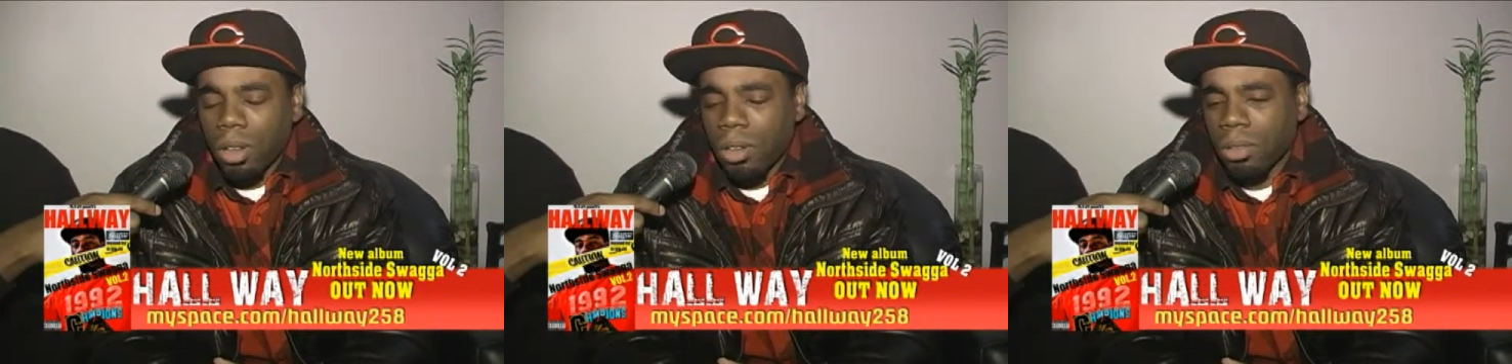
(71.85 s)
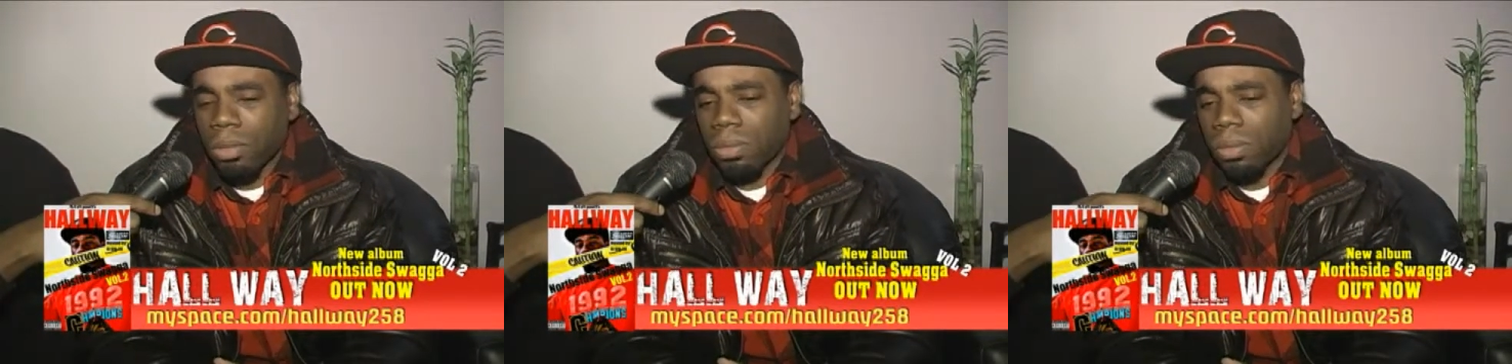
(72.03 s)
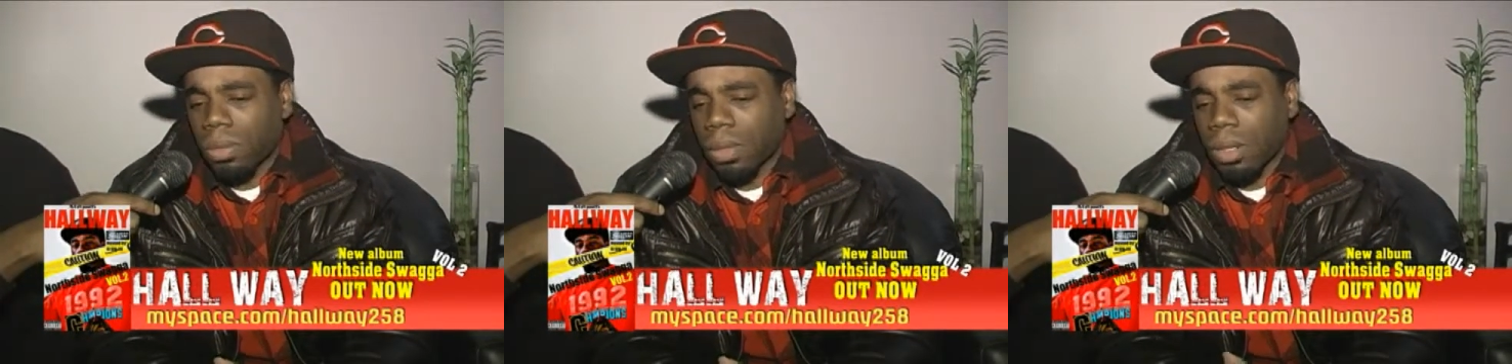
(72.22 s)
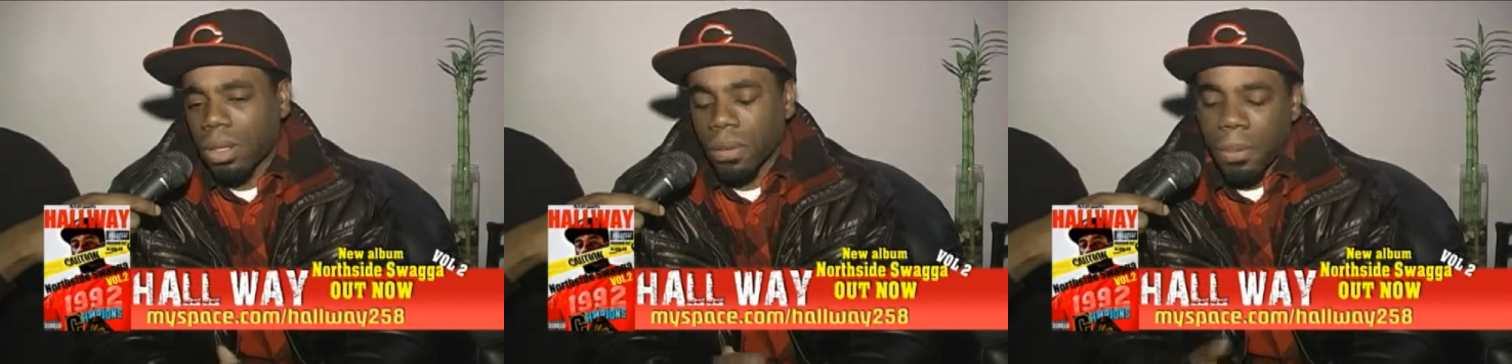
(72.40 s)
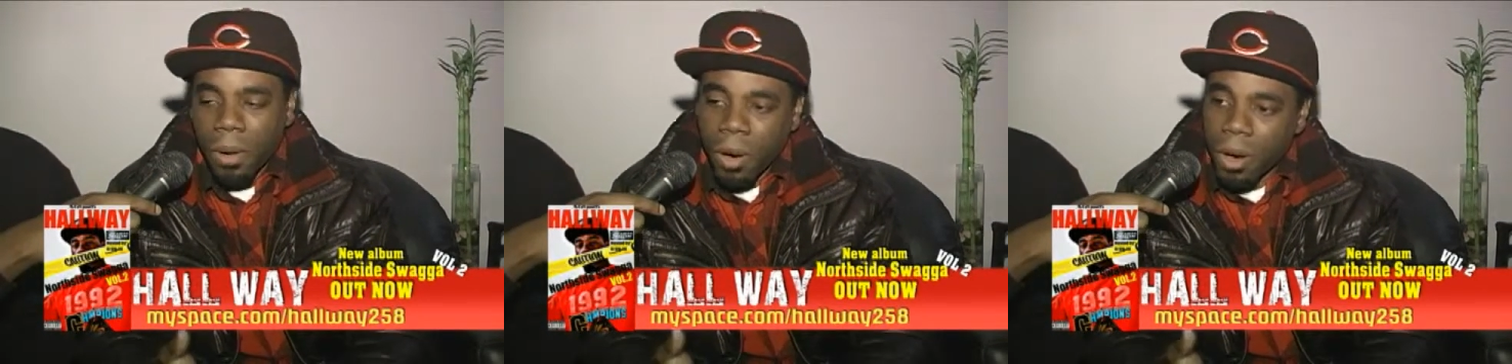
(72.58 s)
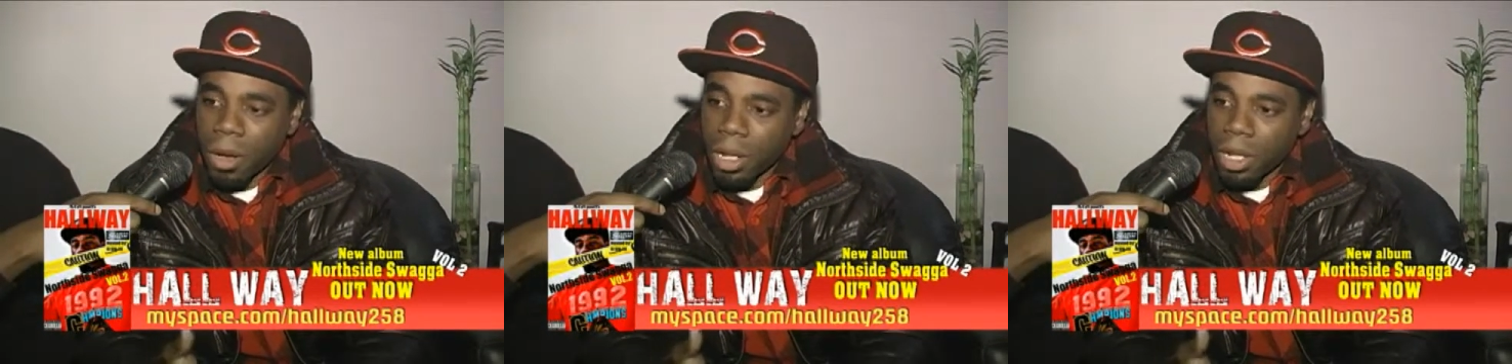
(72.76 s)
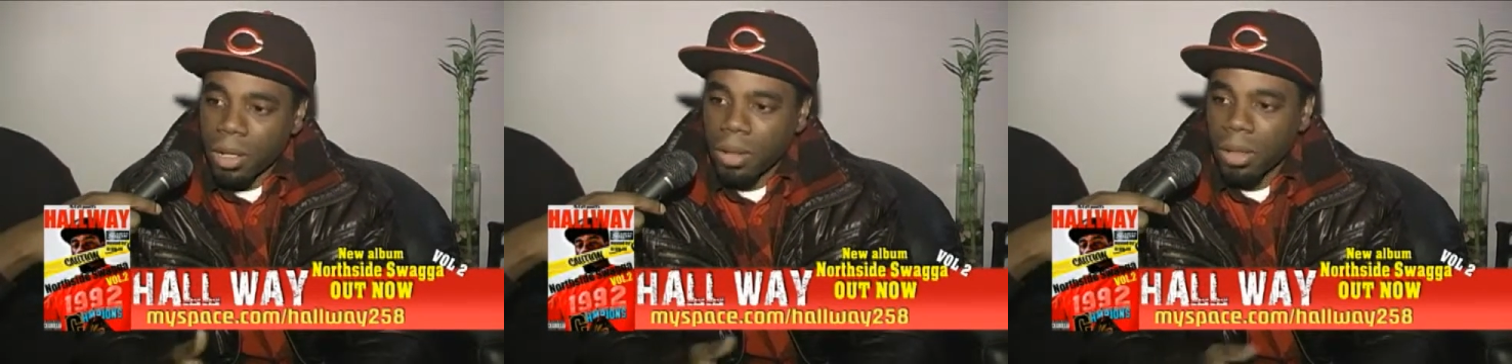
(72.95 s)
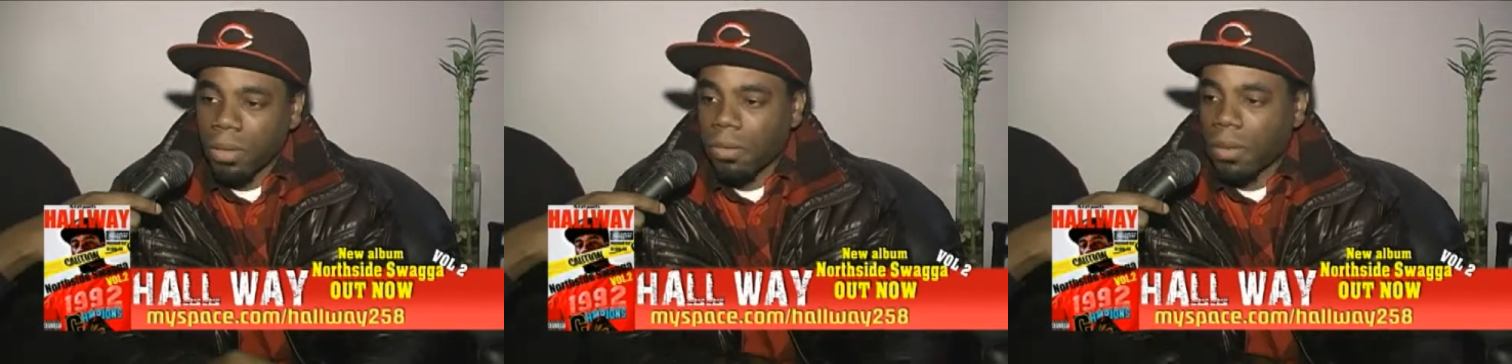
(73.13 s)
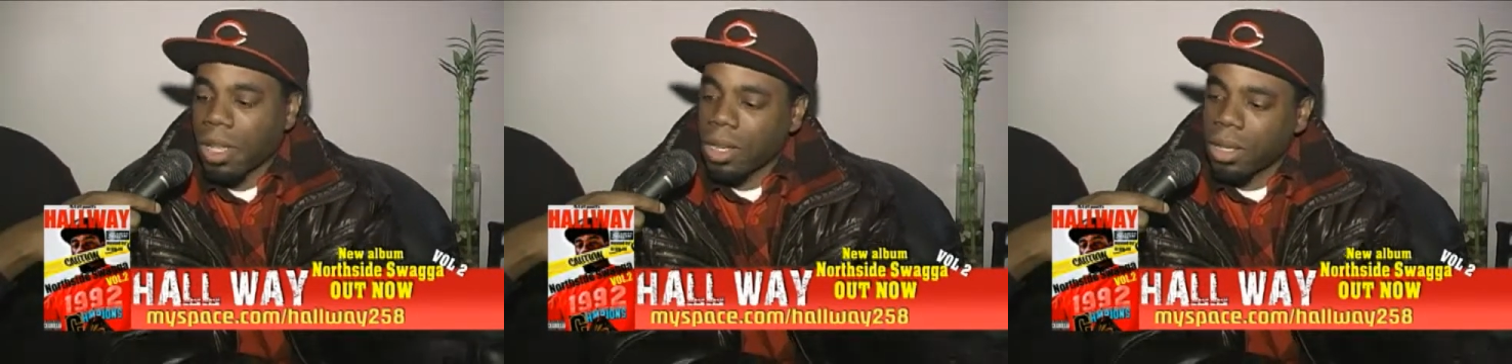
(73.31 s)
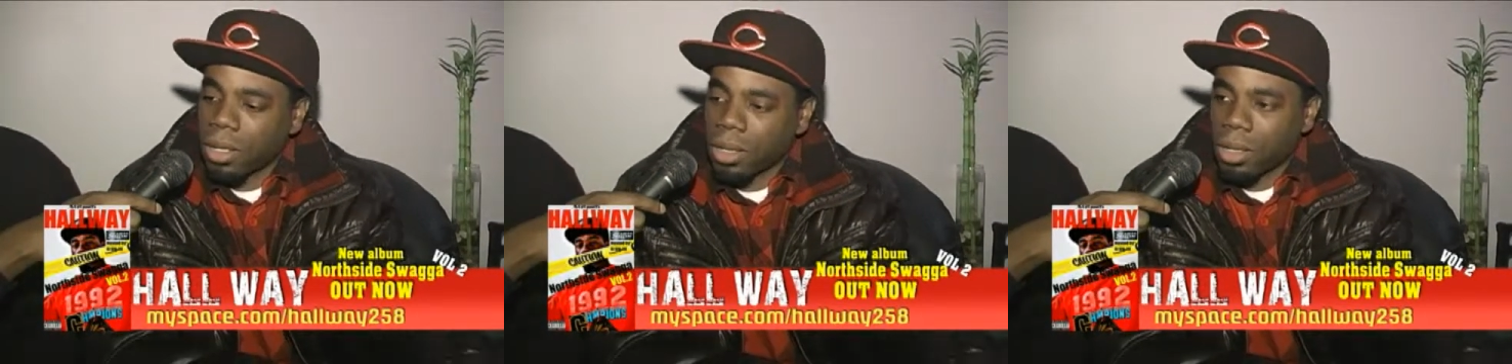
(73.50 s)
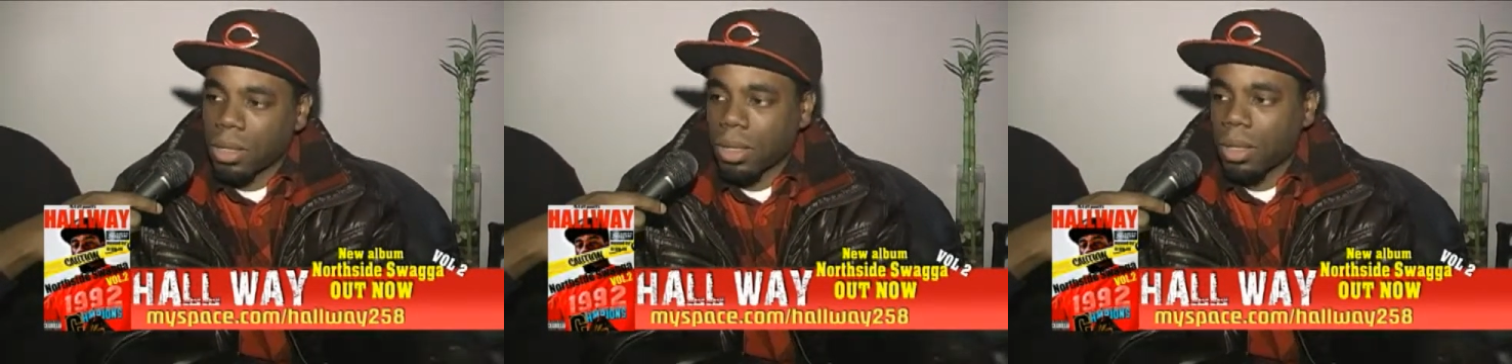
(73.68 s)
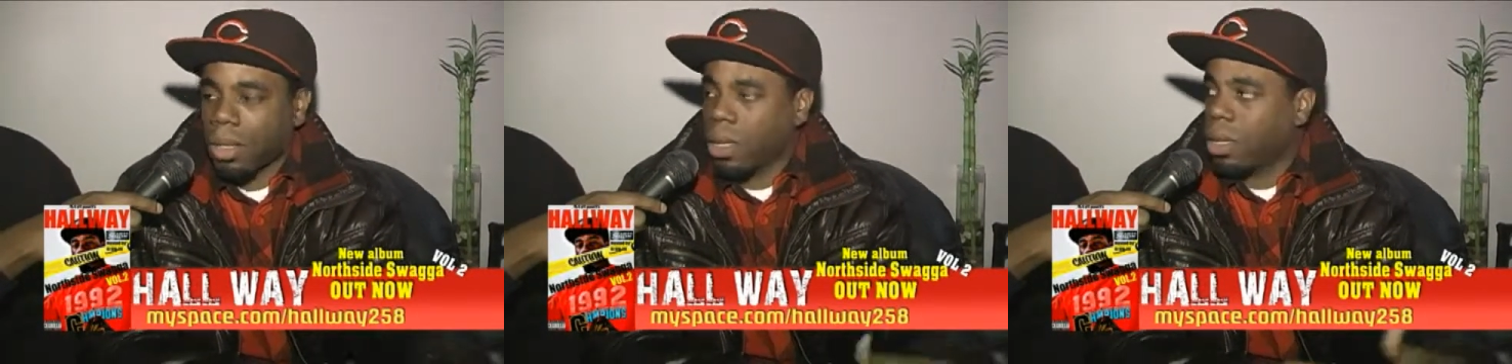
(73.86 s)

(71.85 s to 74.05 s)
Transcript: know, the party fellas.